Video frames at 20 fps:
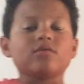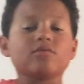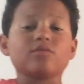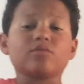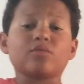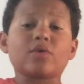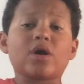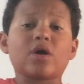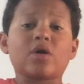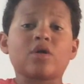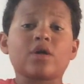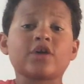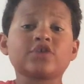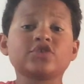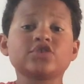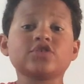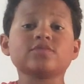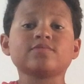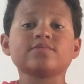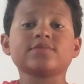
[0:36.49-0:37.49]
well, I
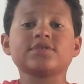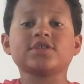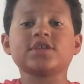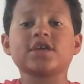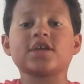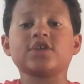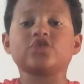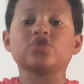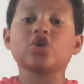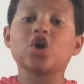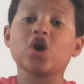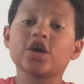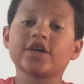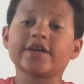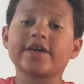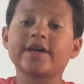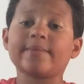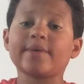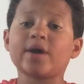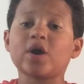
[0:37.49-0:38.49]
shouldn't be saying
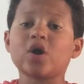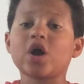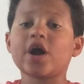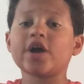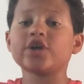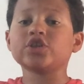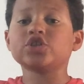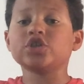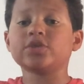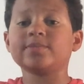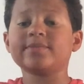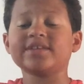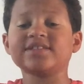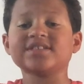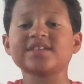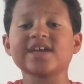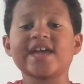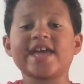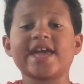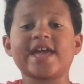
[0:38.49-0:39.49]
talking about, I should be
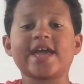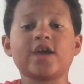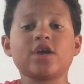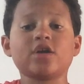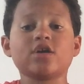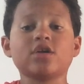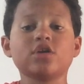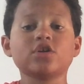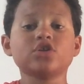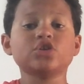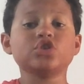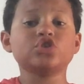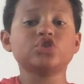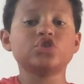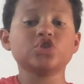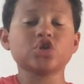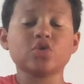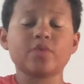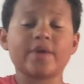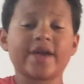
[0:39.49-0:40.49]
saying
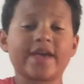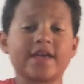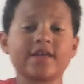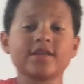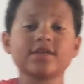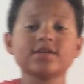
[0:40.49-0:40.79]
doing.